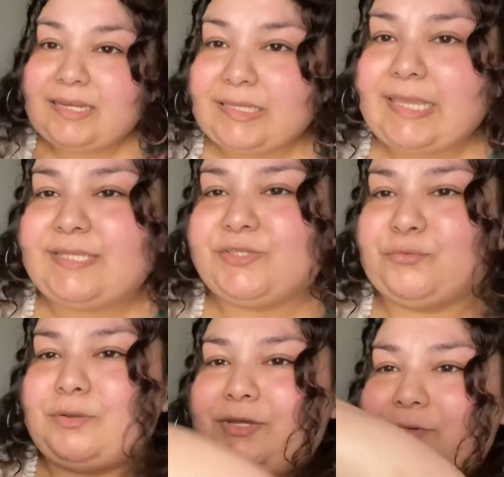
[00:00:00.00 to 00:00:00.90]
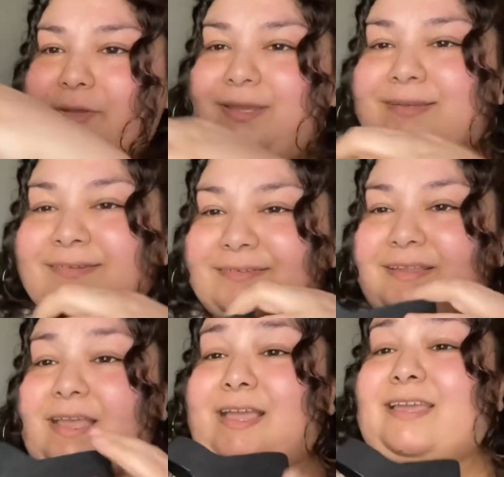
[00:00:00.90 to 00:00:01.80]
in case you're wondering,
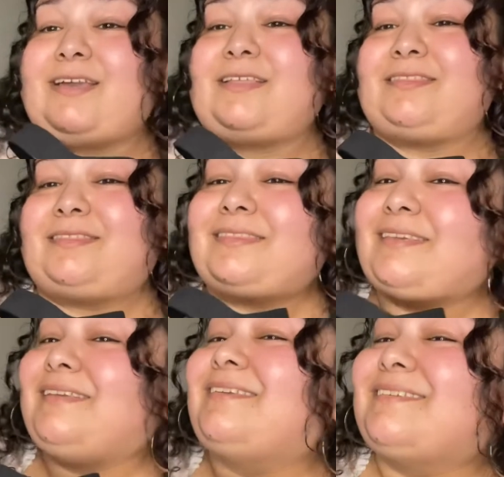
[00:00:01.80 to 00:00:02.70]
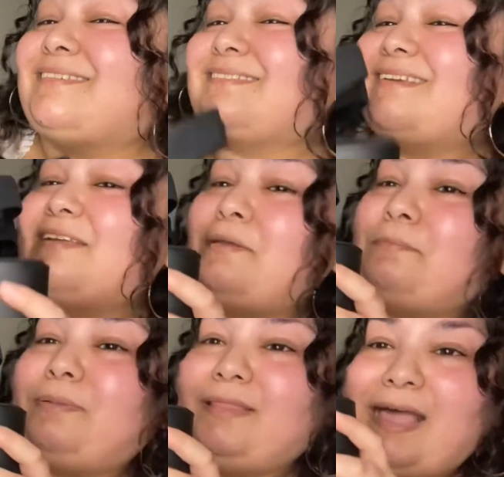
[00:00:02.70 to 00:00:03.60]
I got these
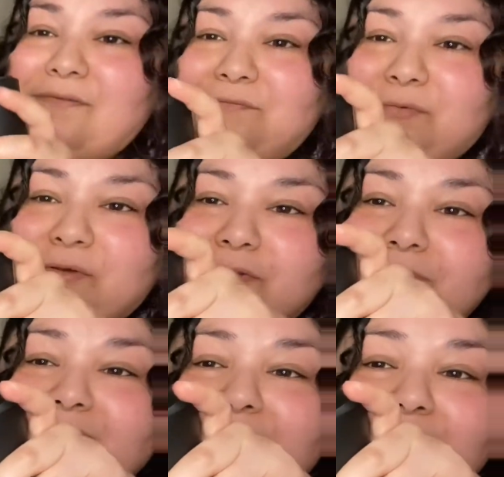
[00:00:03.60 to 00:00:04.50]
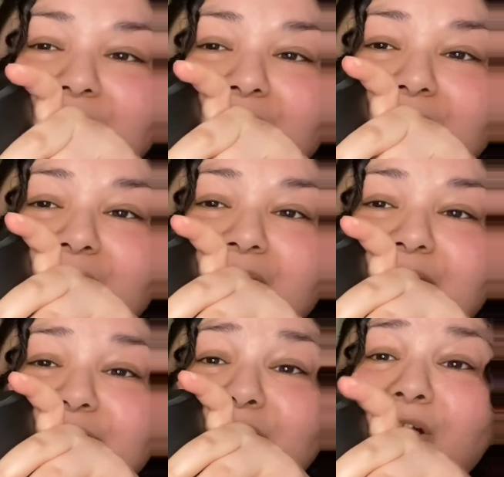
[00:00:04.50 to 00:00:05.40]
platforms
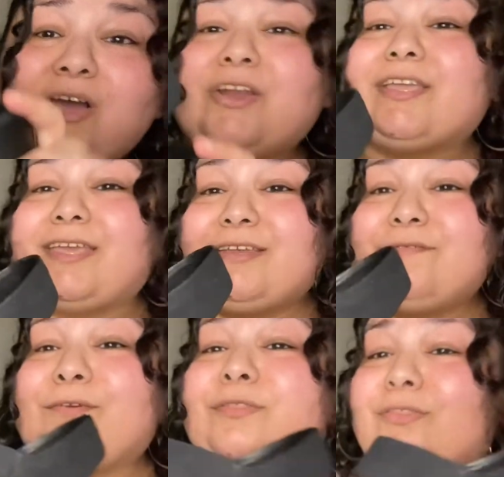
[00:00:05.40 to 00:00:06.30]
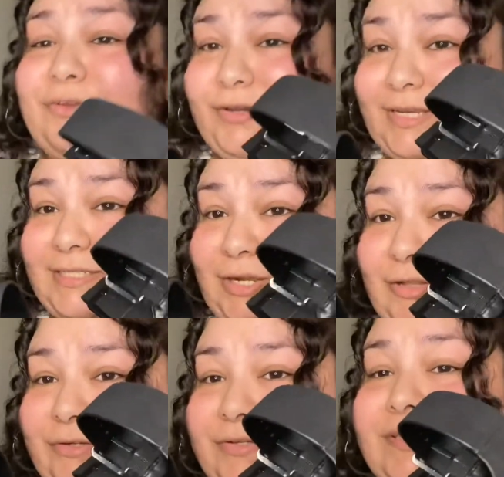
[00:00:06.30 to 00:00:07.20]
at Target for
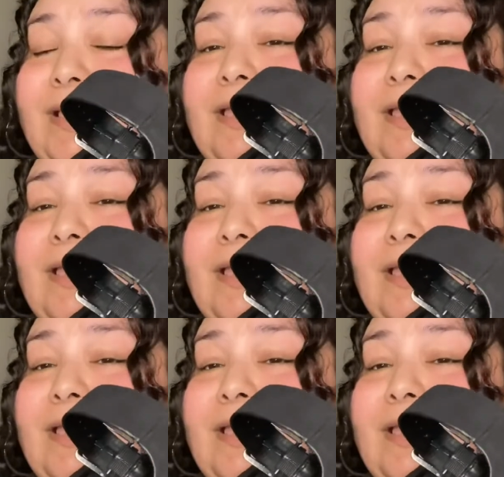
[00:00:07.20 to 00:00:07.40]
$30,